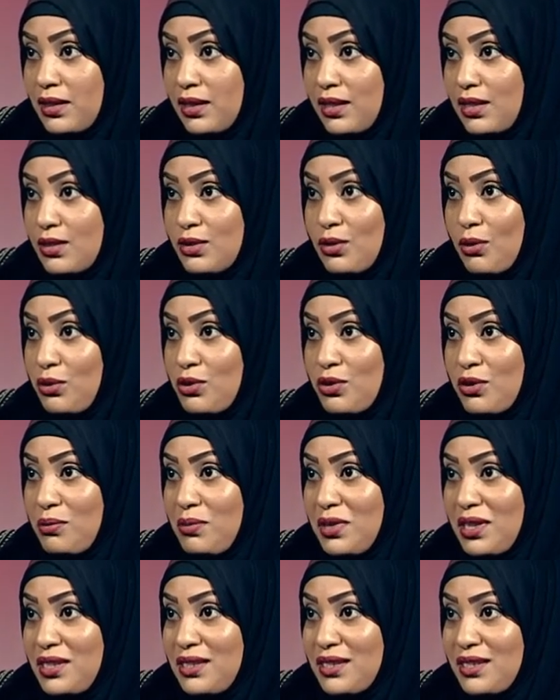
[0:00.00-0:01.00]
It's social
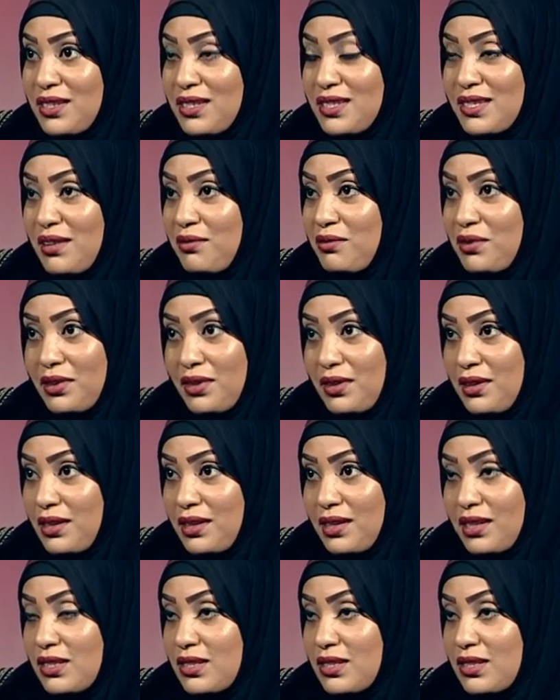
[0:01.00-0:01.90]
media. It's everything.